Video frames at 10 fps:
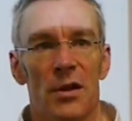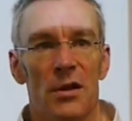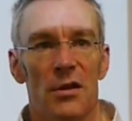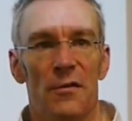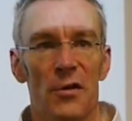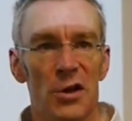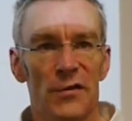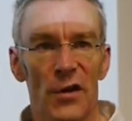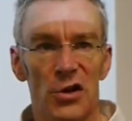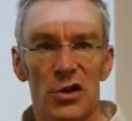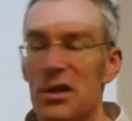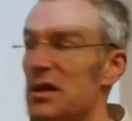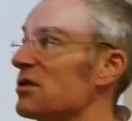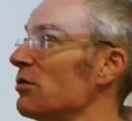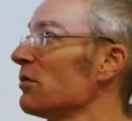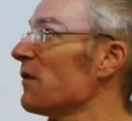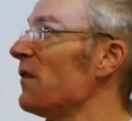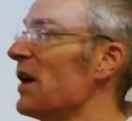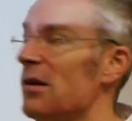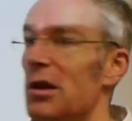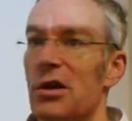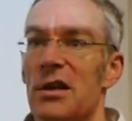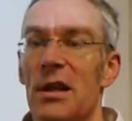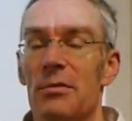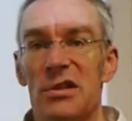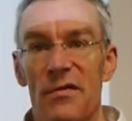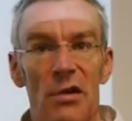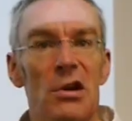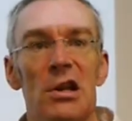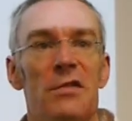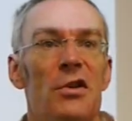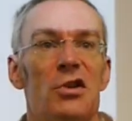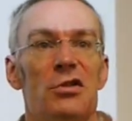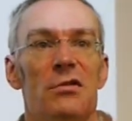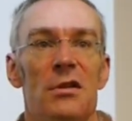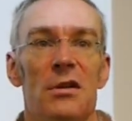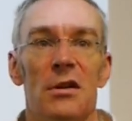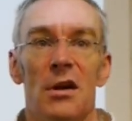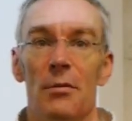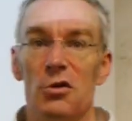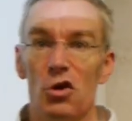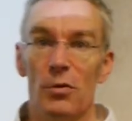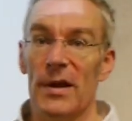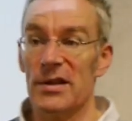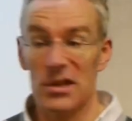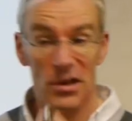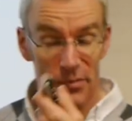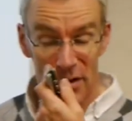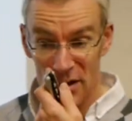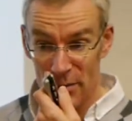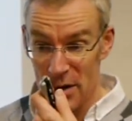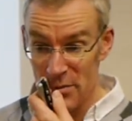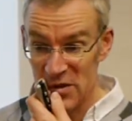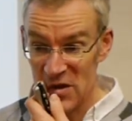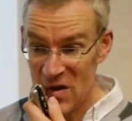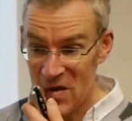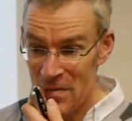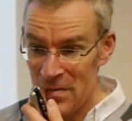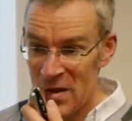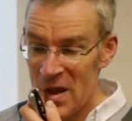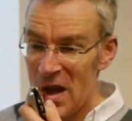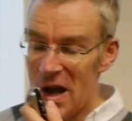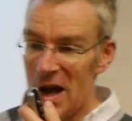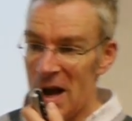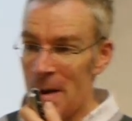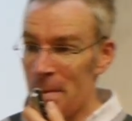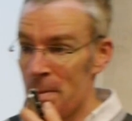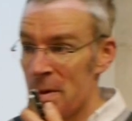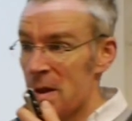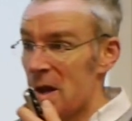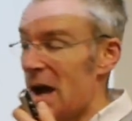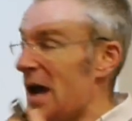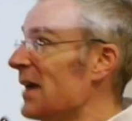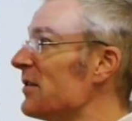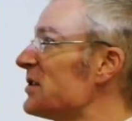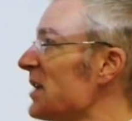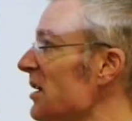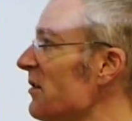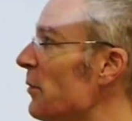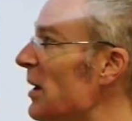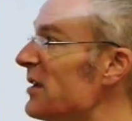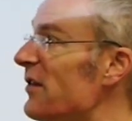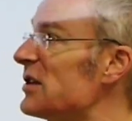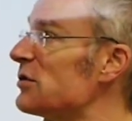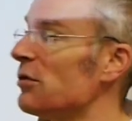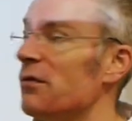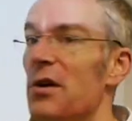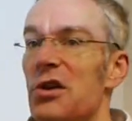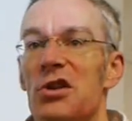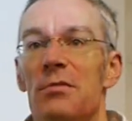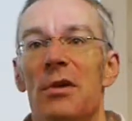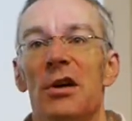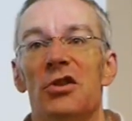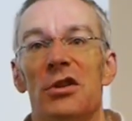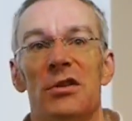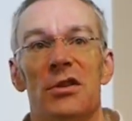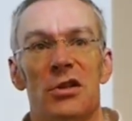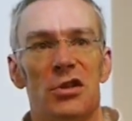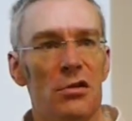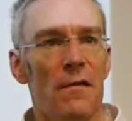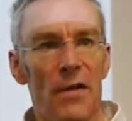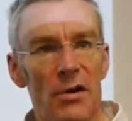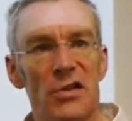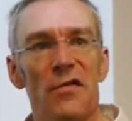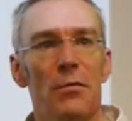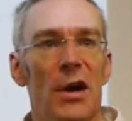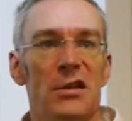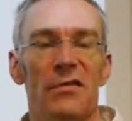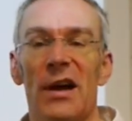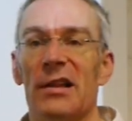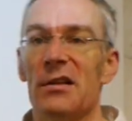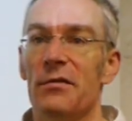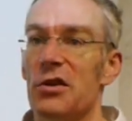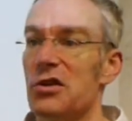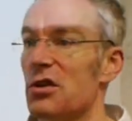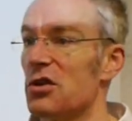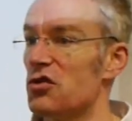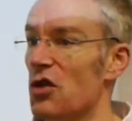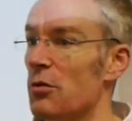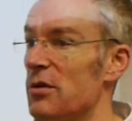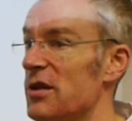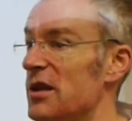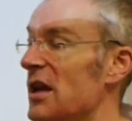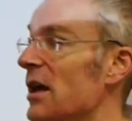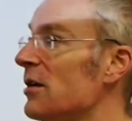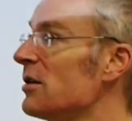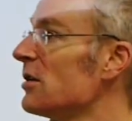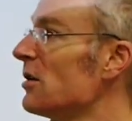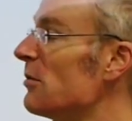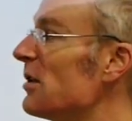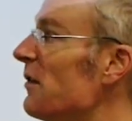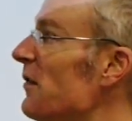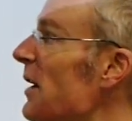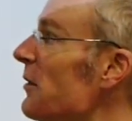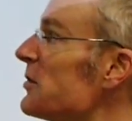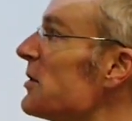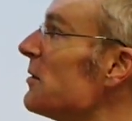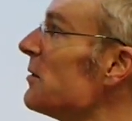The first version is called file lock-in. That was the very early version, and we'll talk about that in a moment. And the second way is called version merging. So there's 2 very different ways of handling version control with our files.